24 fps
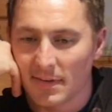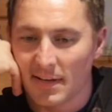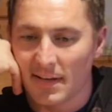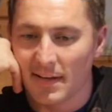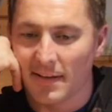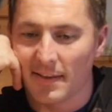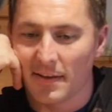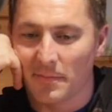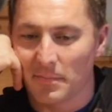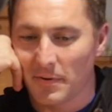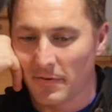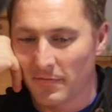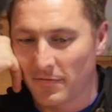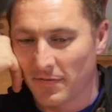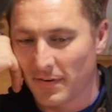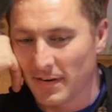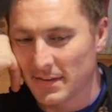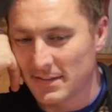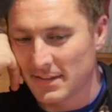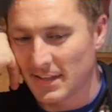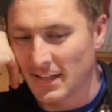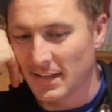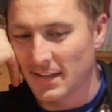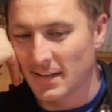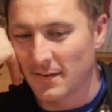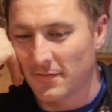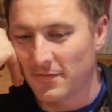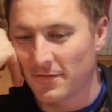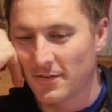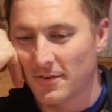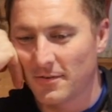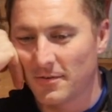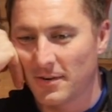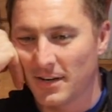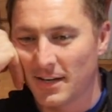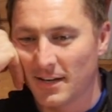Yeah, they've been freezing in there
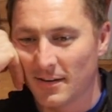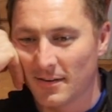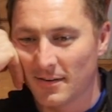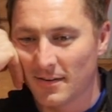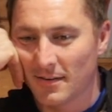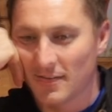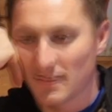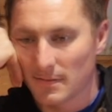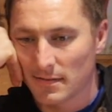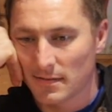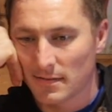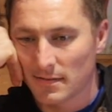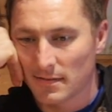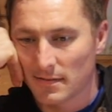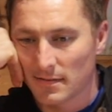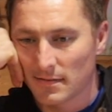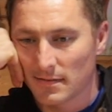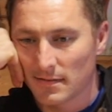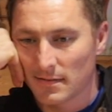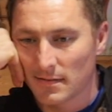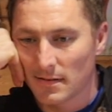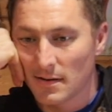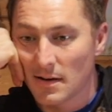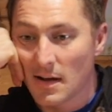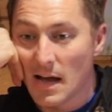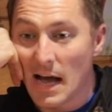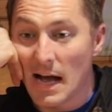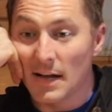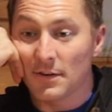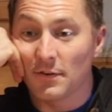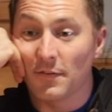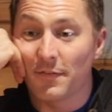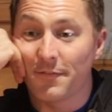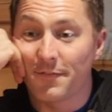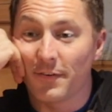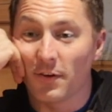for a while.
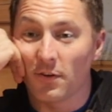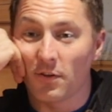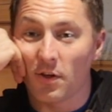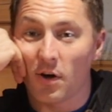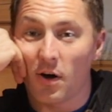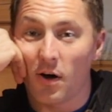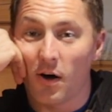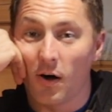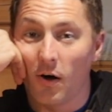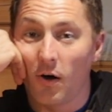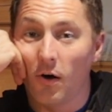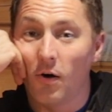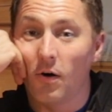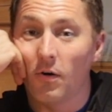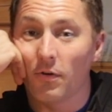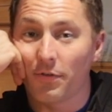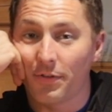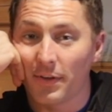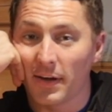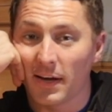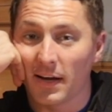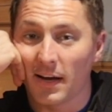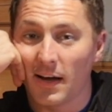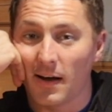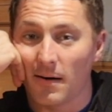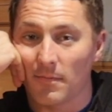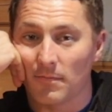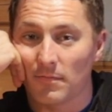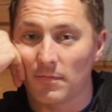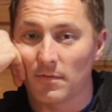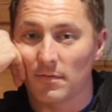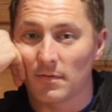And you fill the whole thing up.